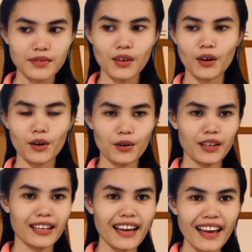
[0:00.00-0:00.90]

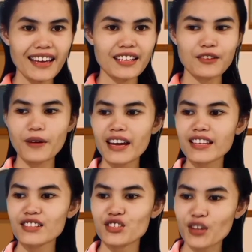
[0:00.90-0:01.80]
Okay,
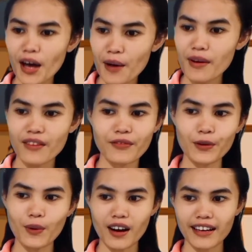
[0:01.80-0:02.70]
great job
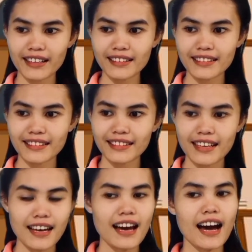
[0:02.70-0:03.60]
everyone!
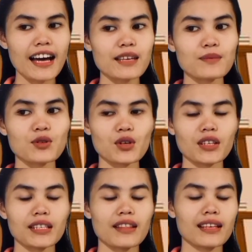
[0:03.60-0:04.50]
I am
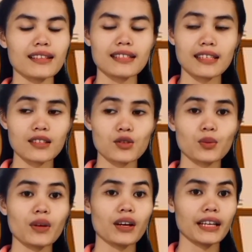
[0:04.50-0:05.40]
certain that since
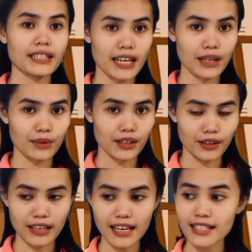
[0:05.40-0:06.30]
we are done with our
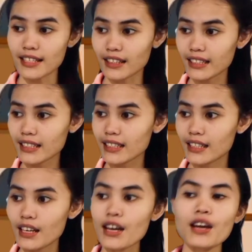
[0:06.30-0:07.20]
lesson,
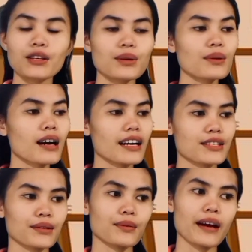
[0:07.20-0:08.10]
you guys
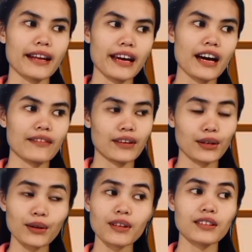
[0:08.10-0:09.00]
already have a
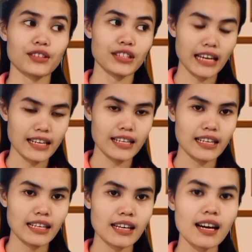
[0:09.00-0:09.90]
good
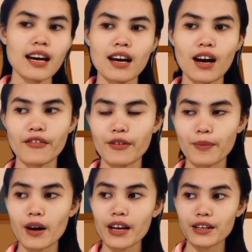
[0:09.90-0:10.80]
understanding of the
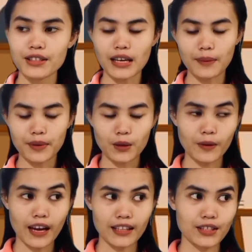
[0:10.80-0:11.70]
prior topic we
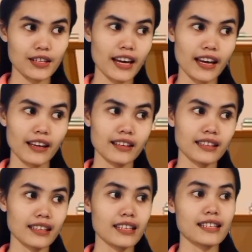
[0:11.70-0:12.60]
had today.
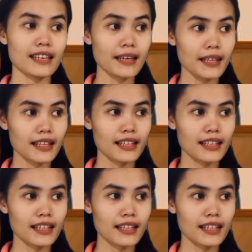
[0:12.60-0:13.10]
Is it?